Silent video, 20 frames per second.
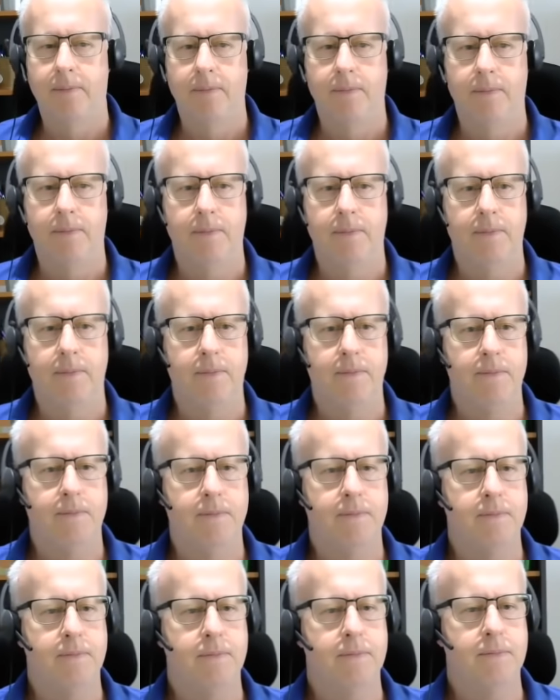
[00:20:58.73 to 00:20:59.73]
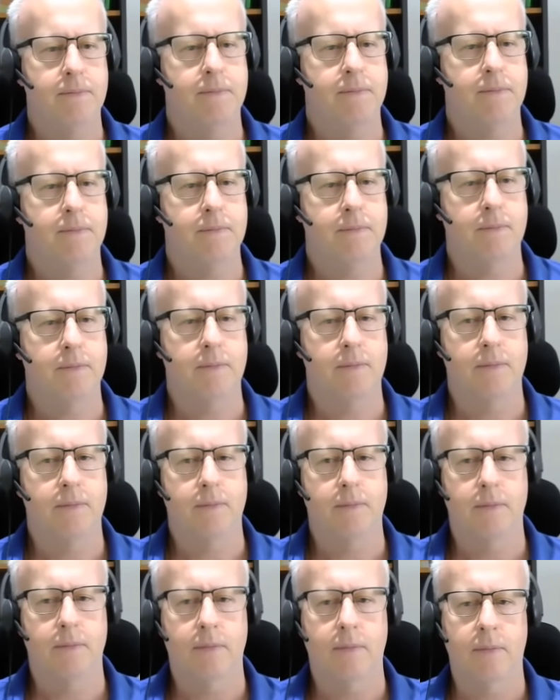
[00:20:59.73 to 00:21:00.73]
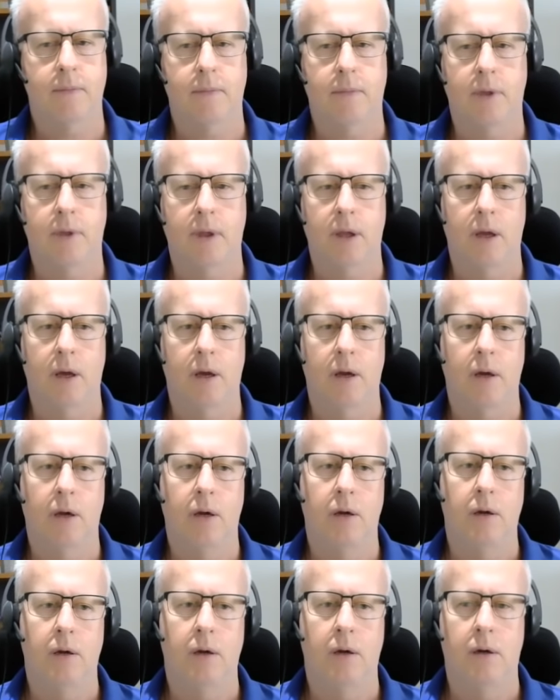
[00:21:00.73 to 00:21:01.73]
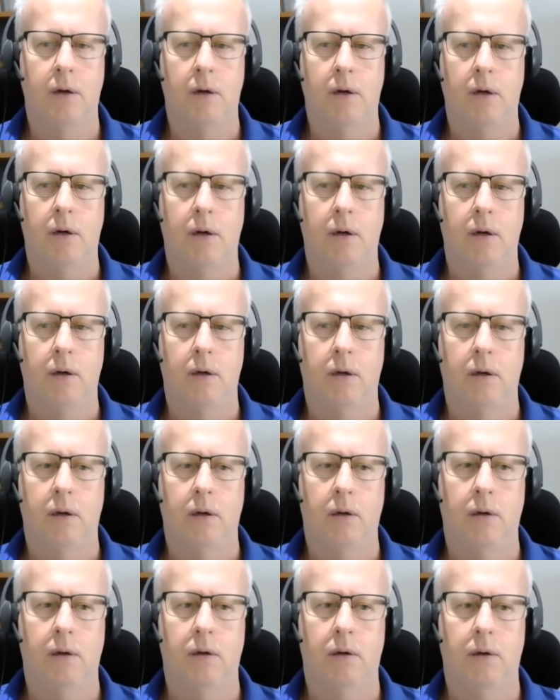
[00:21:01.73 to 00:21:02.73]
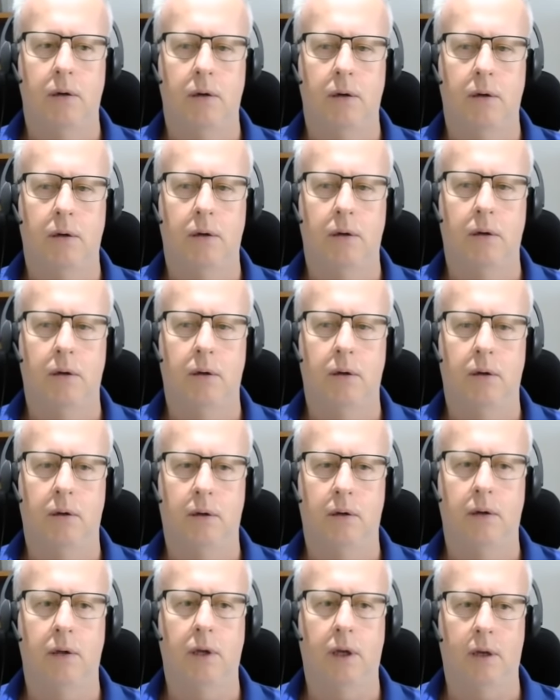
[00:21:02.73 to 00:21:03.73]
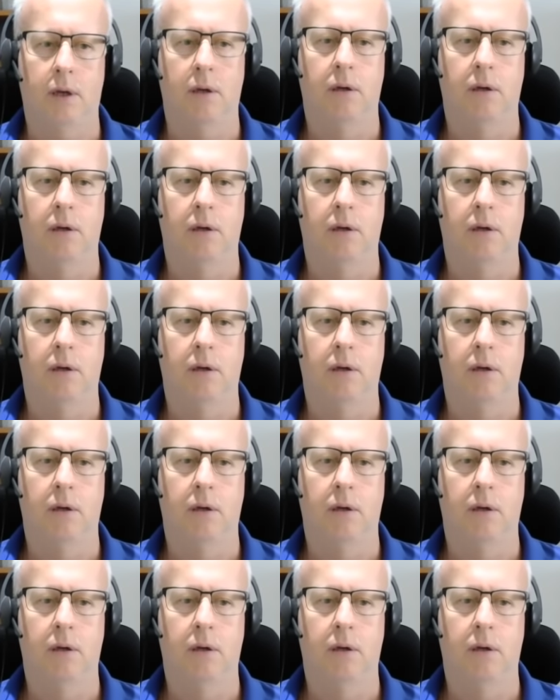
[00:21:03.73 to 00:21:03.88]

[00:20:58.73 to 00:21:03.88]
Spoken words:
[no speech]